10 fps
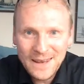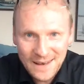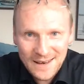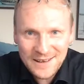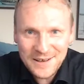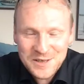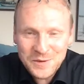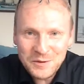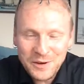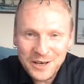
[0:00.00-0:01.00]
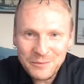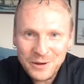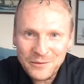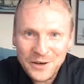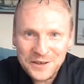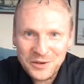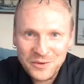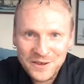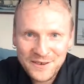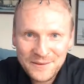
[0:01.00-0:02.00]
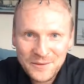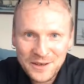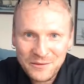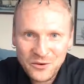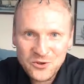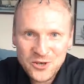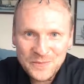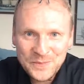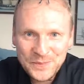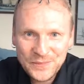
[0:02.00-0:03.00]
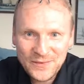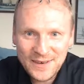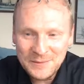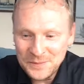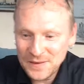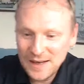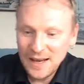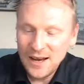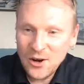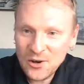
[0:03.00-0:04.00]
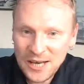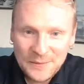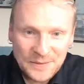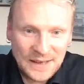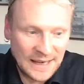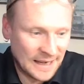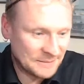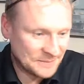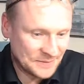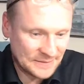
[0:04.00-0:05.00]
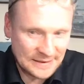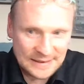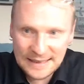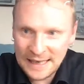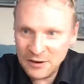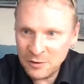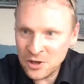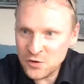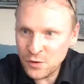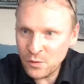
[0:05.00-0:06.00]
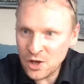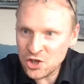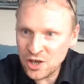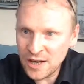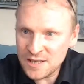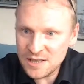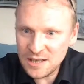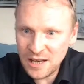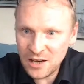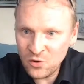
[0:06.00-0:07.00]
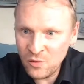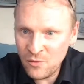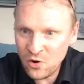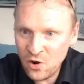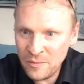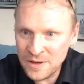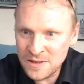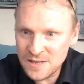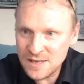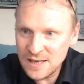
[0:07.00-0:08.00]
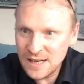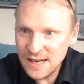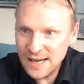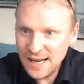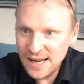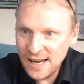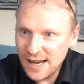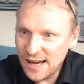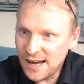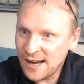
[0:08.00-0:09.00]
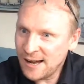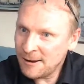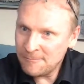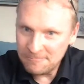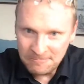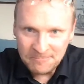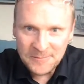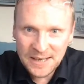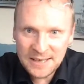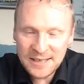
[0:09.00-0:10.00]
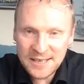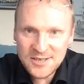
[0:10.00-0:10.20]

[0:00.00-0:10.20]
that's what we're going to be fighting with in the future. Yeah. Okay, then thank you very much for watching. I see there are no more comments. Then that's